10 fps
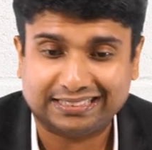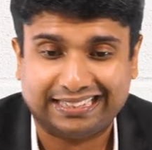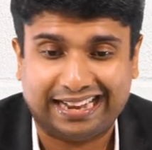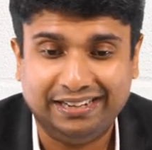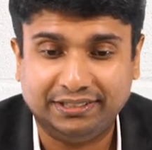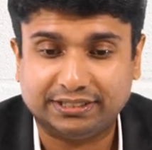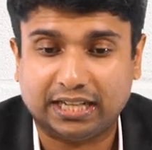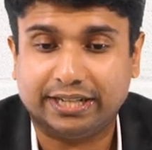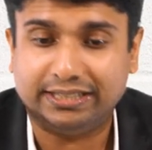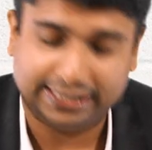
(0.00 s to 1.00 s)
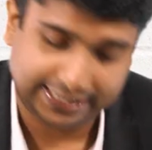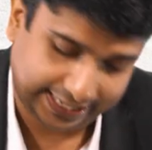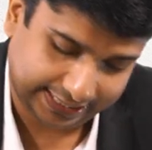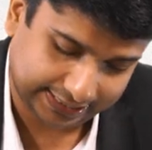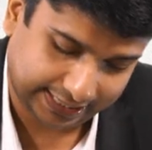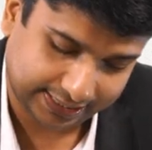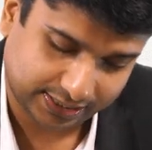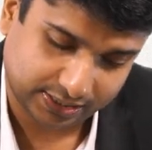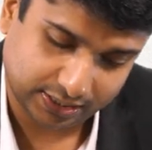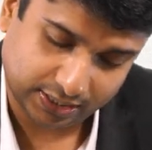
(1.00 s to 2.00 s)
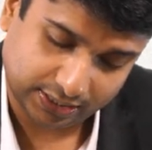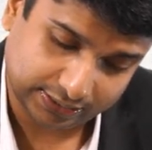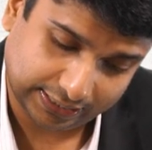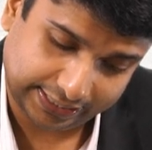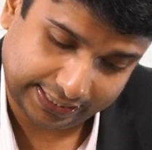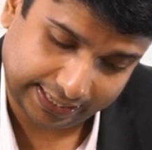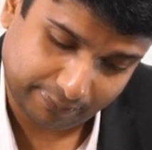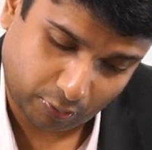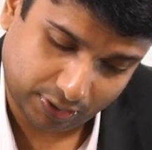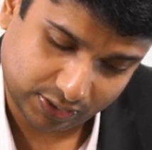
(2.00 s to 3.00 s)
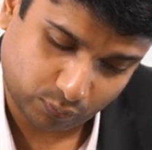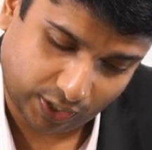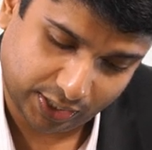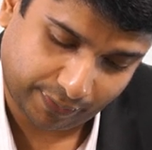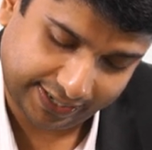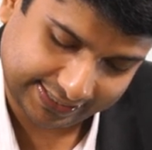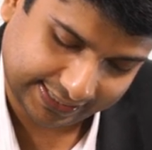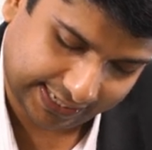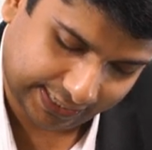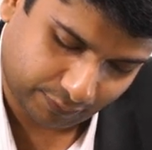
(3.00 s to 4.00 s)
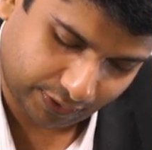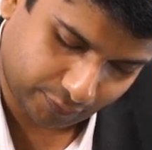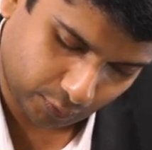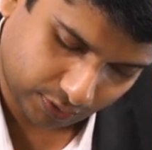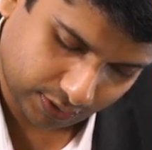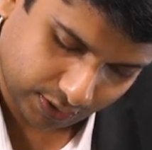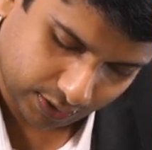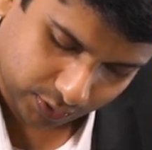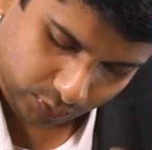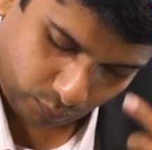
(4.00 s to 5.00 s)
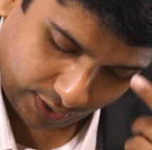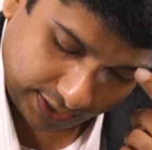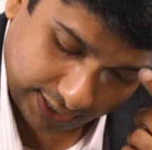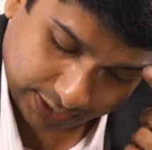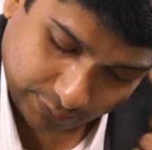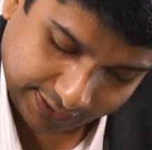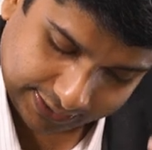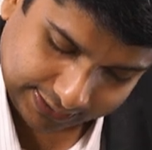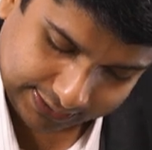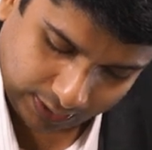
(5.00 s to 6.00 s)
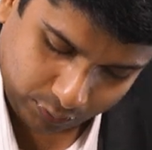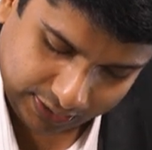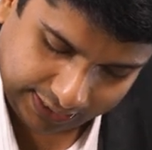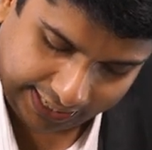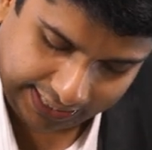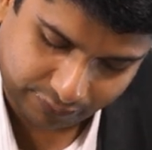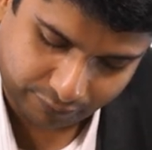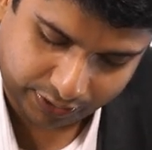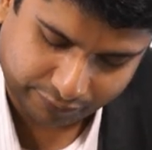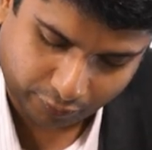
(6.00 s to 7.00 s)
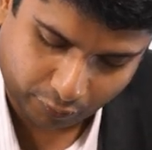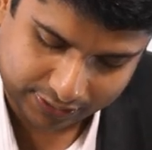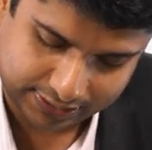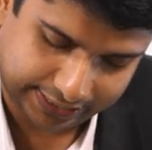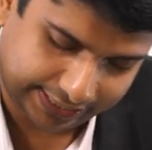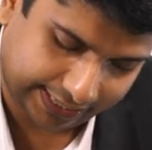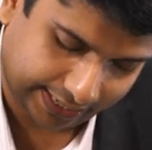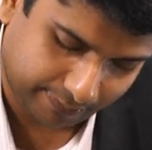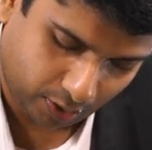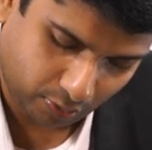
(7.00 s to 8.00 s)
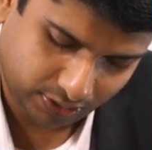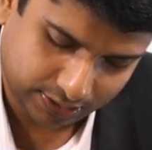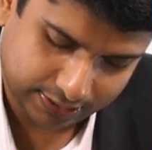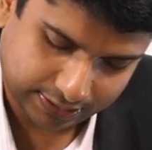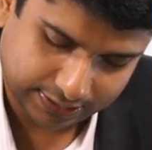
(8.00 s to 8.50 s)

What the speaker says: that entire DA, that is the DA amount is 126,814. So 1,26,814 is the DA amount